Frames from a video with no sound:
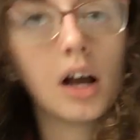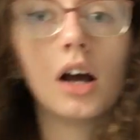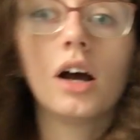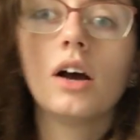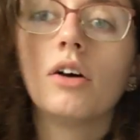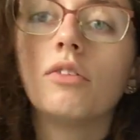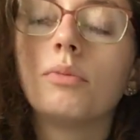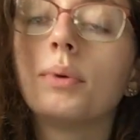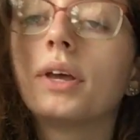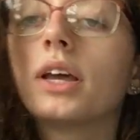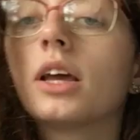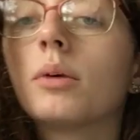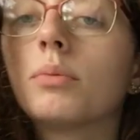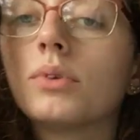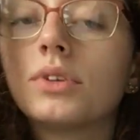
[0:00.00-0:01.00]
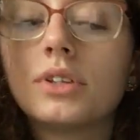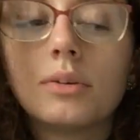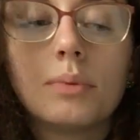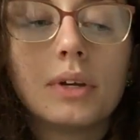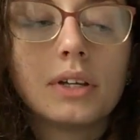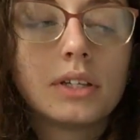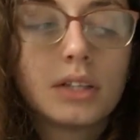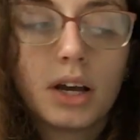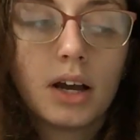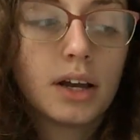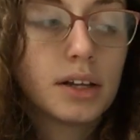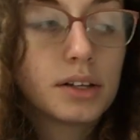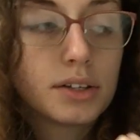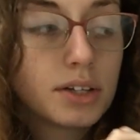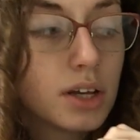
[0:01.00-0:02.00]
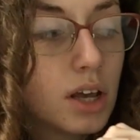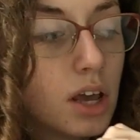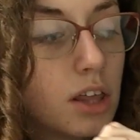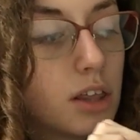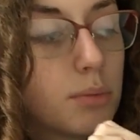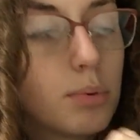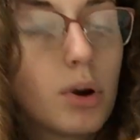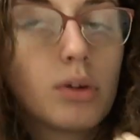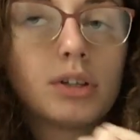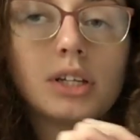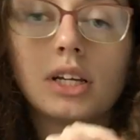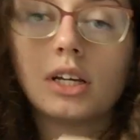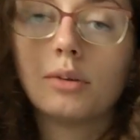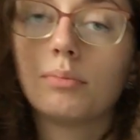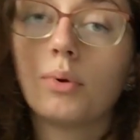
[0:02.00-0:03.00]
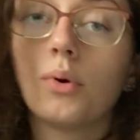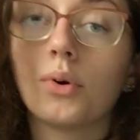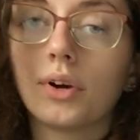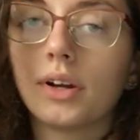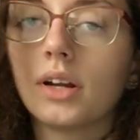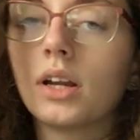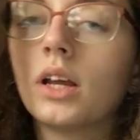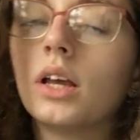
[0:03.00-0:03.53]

of being able to be assigned the protein Porin.